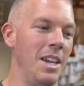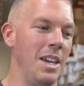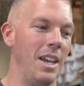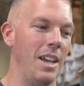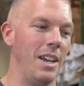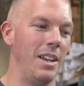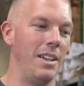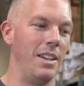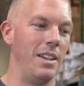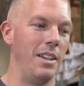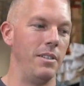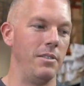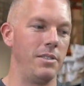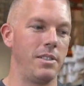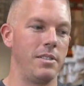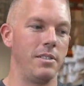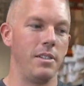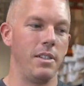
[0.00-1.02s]
and
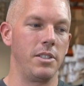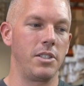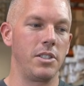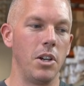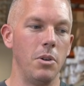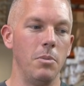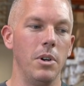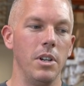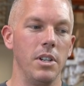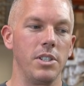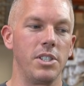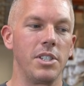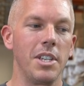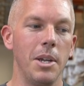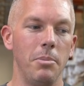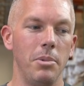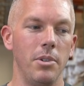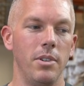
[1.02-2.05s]
it's so much
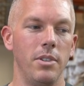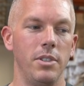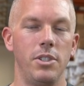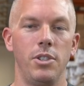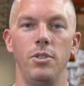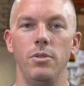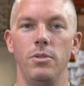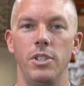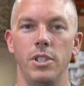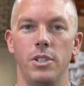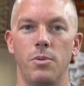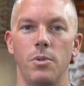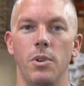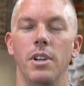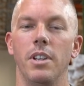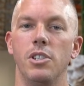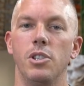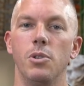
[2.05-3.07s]
simpler to just
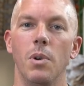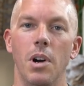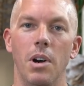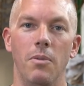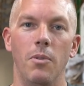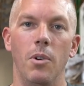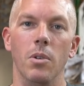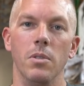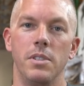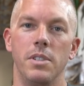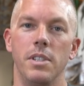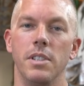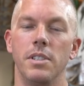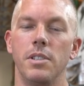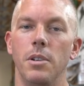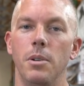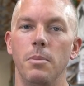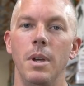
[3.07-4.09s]
run a 12 volt
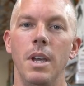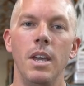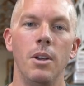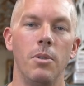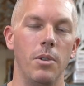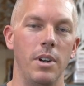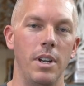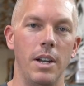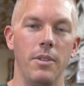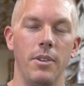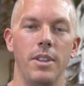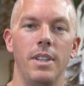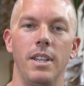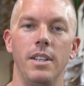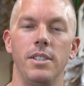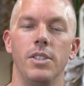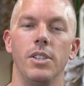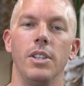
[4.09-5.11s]
system, run
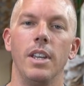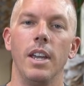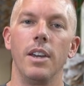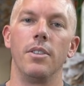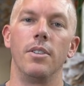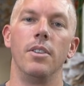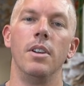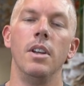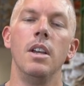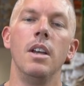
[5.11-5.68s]
everything together.